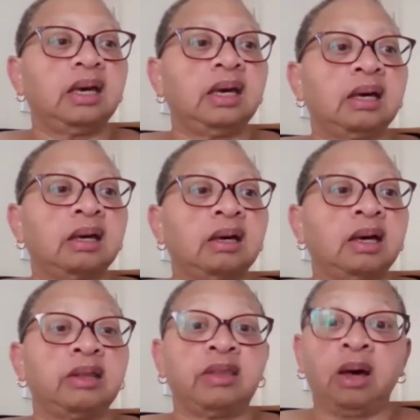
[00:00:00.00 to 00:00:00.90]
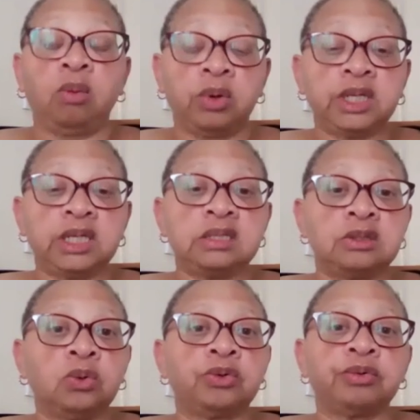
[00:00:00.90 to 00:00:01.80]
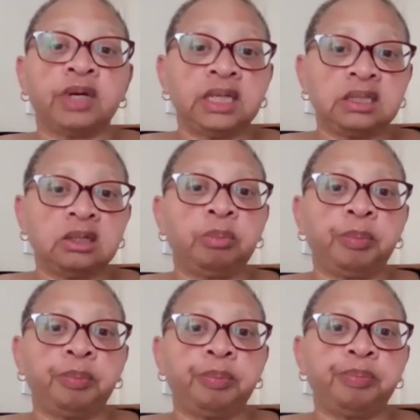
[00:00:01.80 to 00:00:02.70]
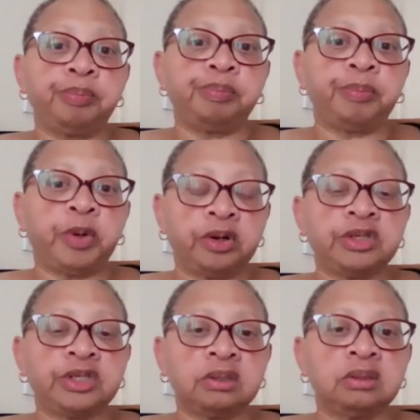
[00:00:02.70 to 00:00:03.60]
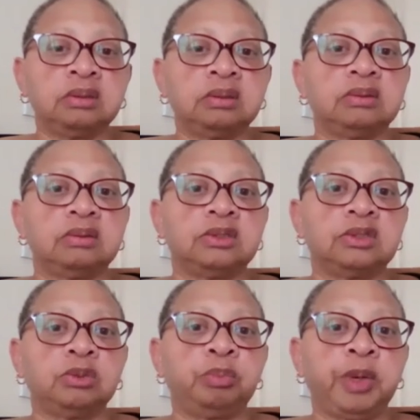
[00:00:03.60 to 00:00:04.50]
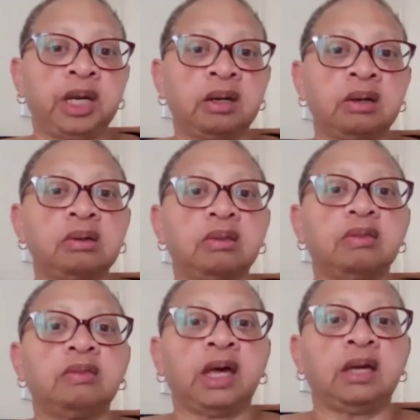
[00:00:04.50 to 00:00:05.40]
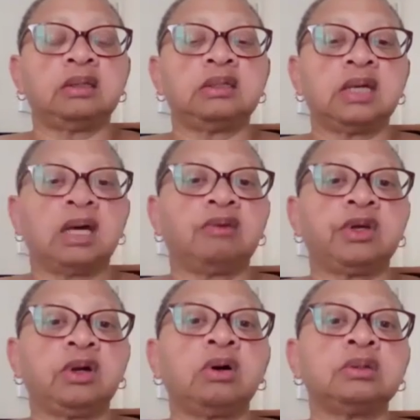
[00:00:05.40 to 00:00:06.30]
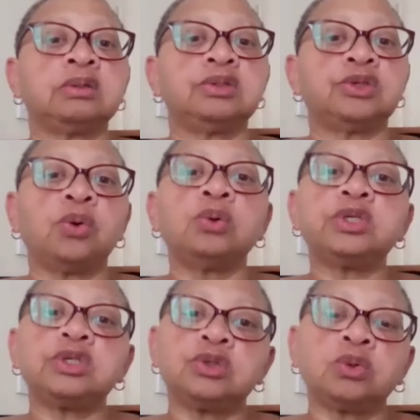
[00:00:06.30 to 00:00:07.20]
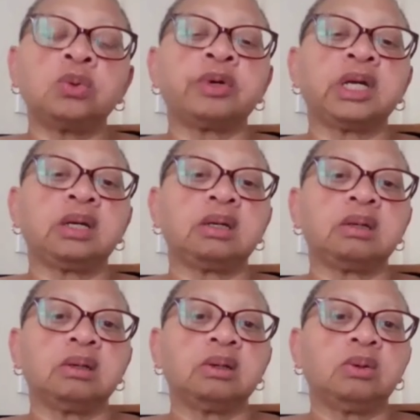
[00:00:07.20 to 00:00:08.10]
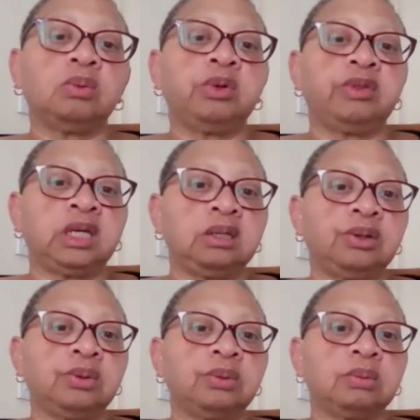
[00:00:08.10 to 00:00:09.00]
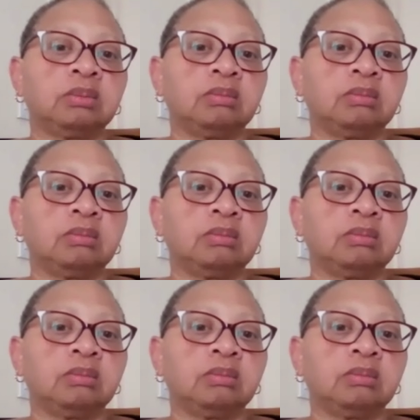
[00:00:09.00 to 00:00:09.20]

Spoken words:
And that one is, no greater burden to bear than to have an untold story within you.